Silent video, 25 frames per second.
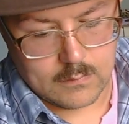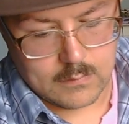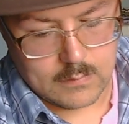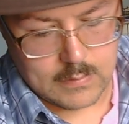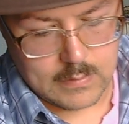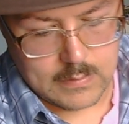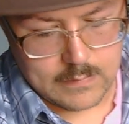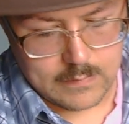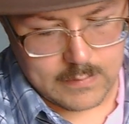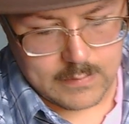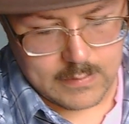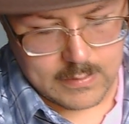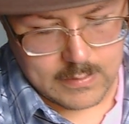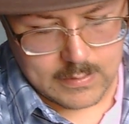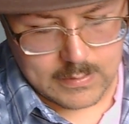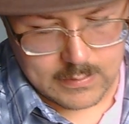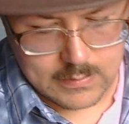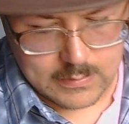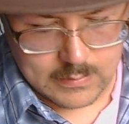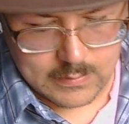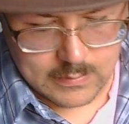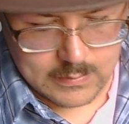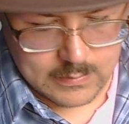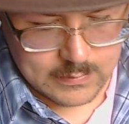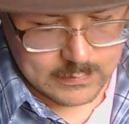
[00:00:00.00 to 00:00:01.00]
And then,
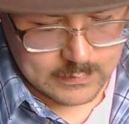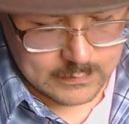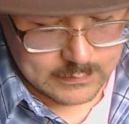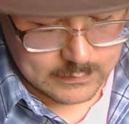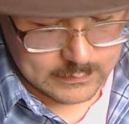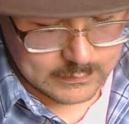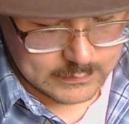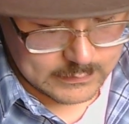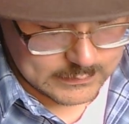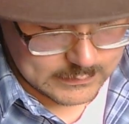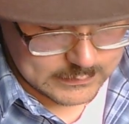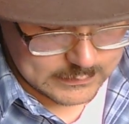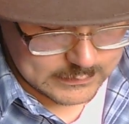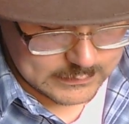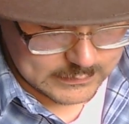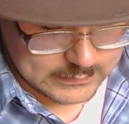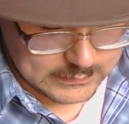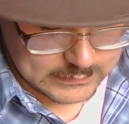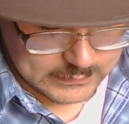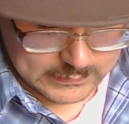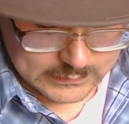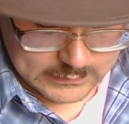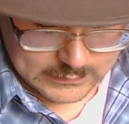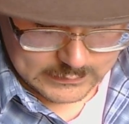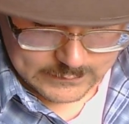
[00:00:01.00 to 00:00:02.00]
let's
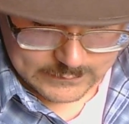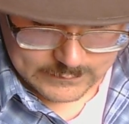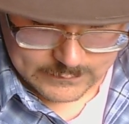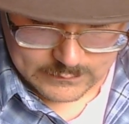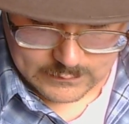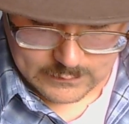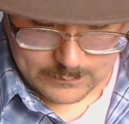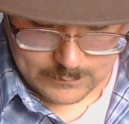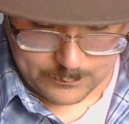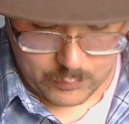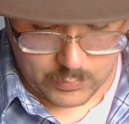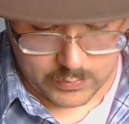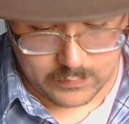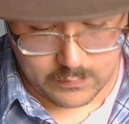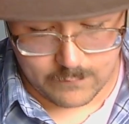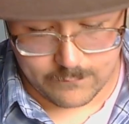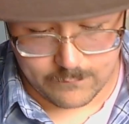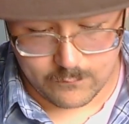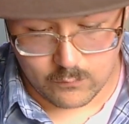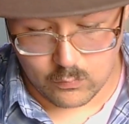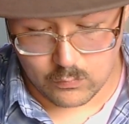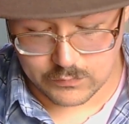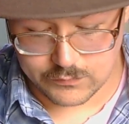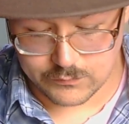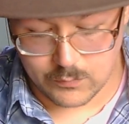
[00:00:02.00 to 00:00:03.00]
see. The Predator, of
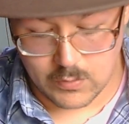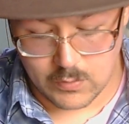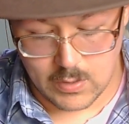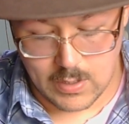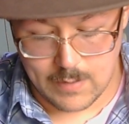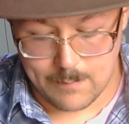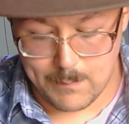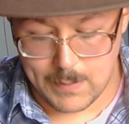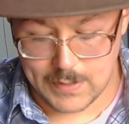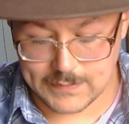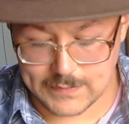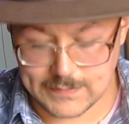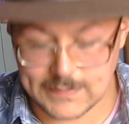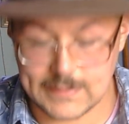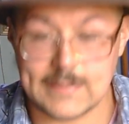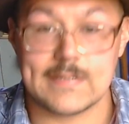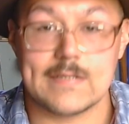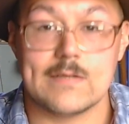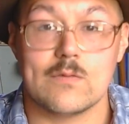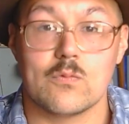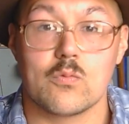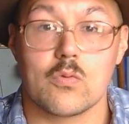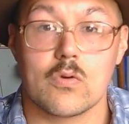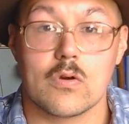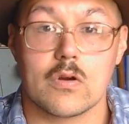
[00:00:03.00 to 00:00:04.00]
course, makes easy
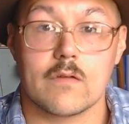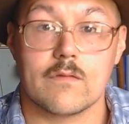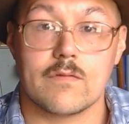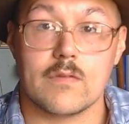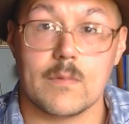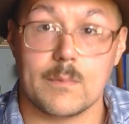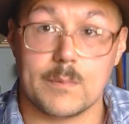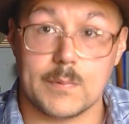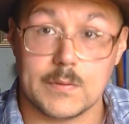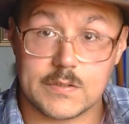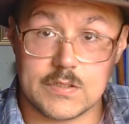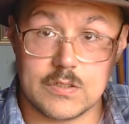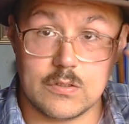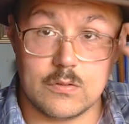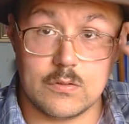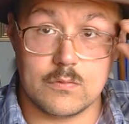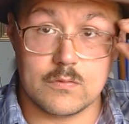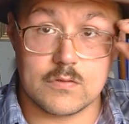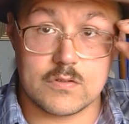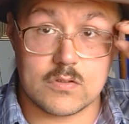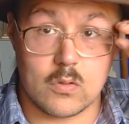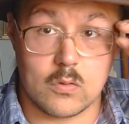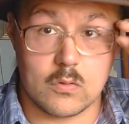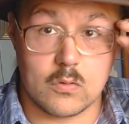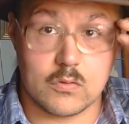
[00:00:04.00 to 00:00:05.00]
work of the platoon
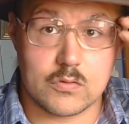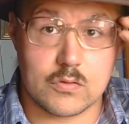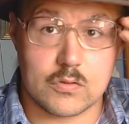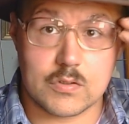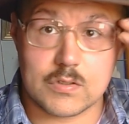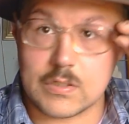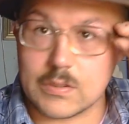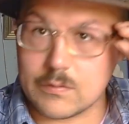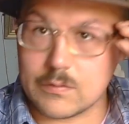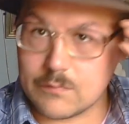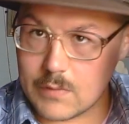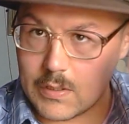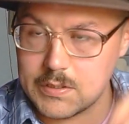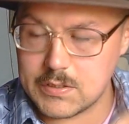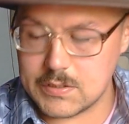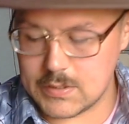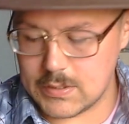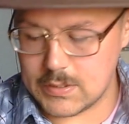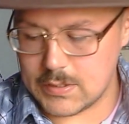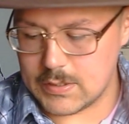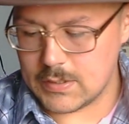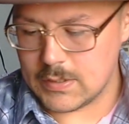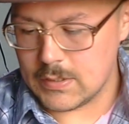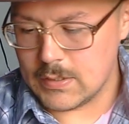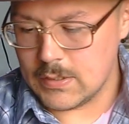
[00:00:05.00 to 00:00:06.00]
soldiers in
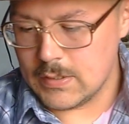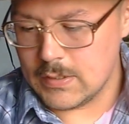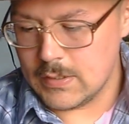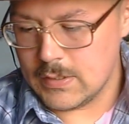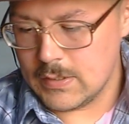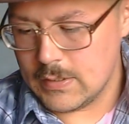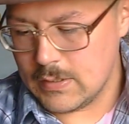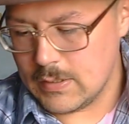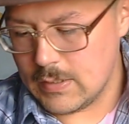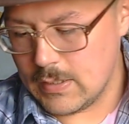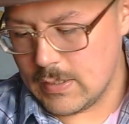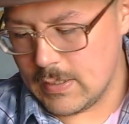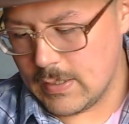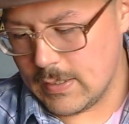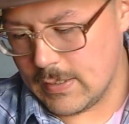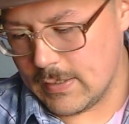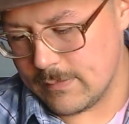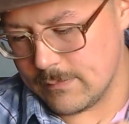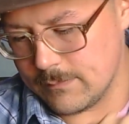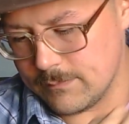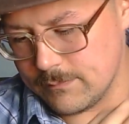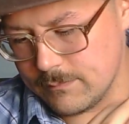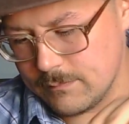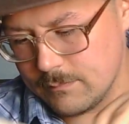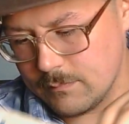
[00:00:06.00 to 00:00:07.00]
Russia,
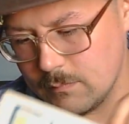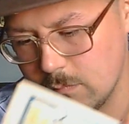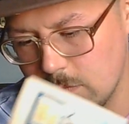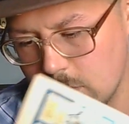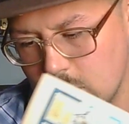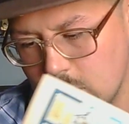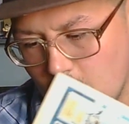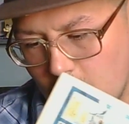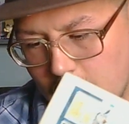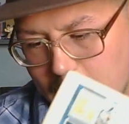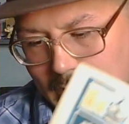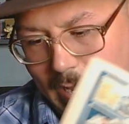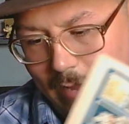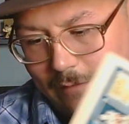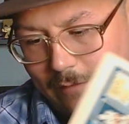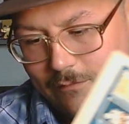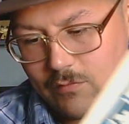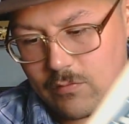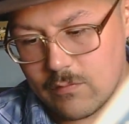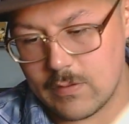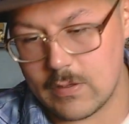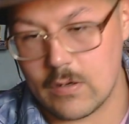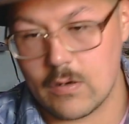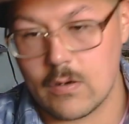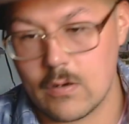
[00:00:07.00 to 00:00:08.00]
going after
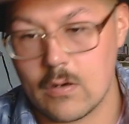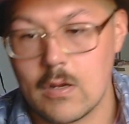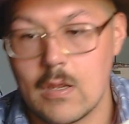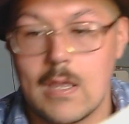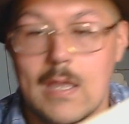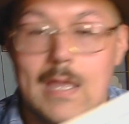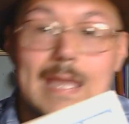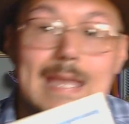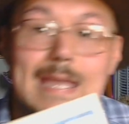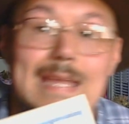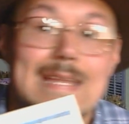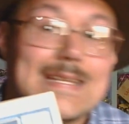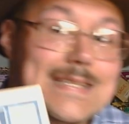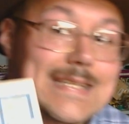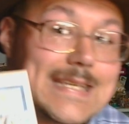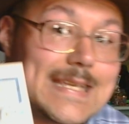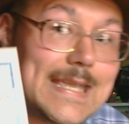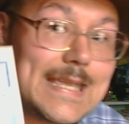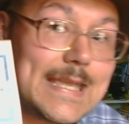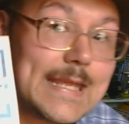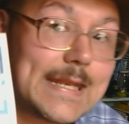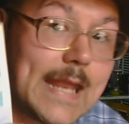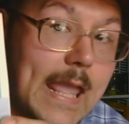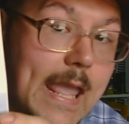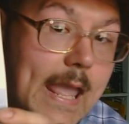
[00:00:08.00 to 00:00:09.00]
their
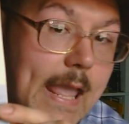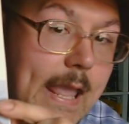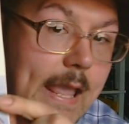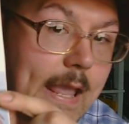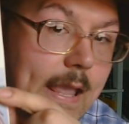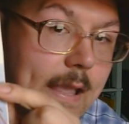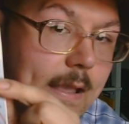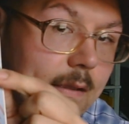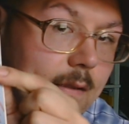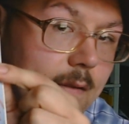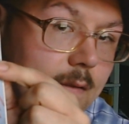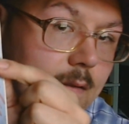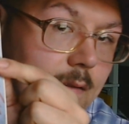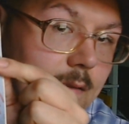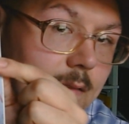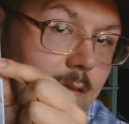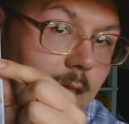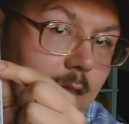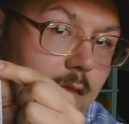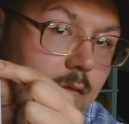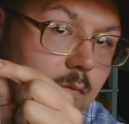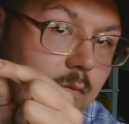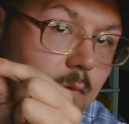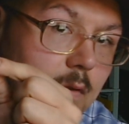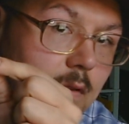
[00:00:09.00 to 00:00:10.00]
DNA,
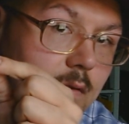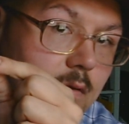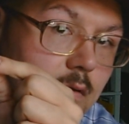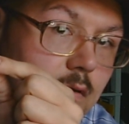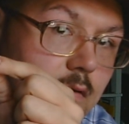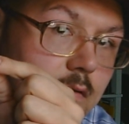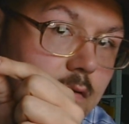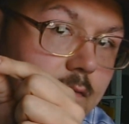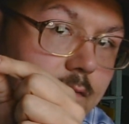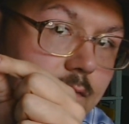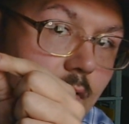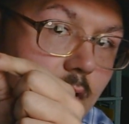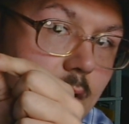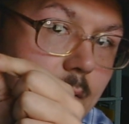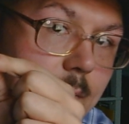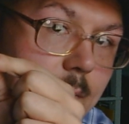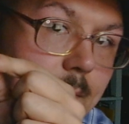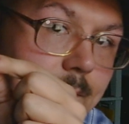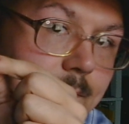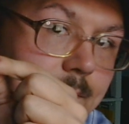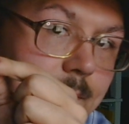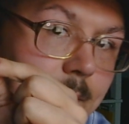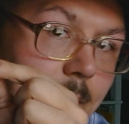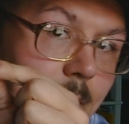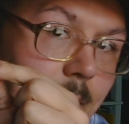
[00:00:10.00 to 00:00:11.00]
as we learned from
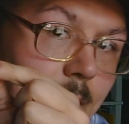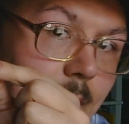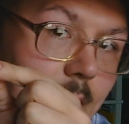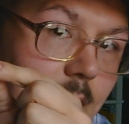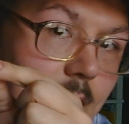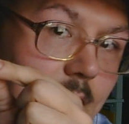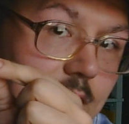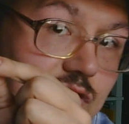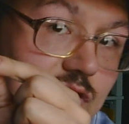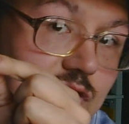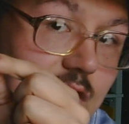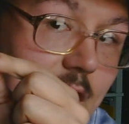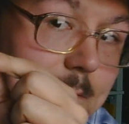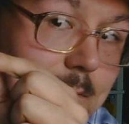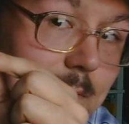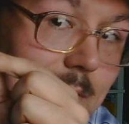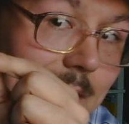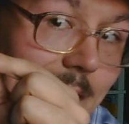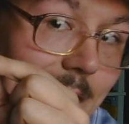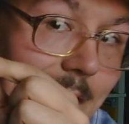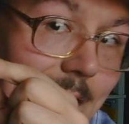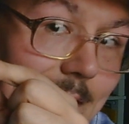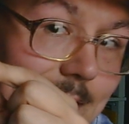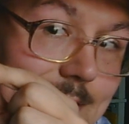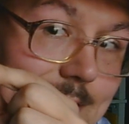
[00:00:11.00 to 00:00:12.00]
Shane
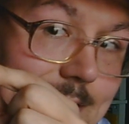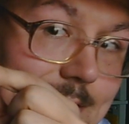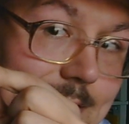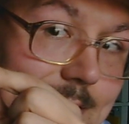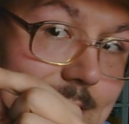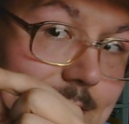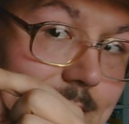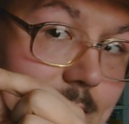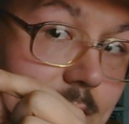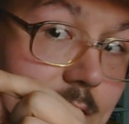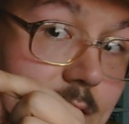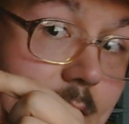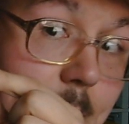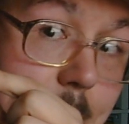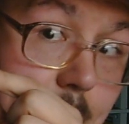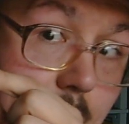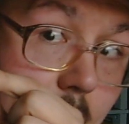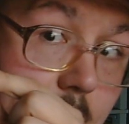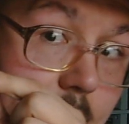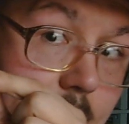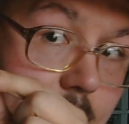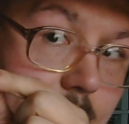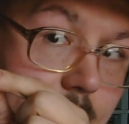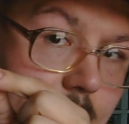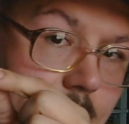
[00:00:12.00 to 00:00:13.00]
Black's The
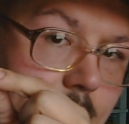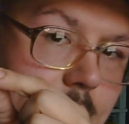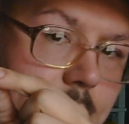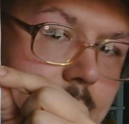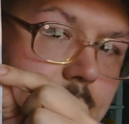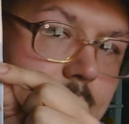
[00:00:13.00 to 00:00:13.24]
Predator,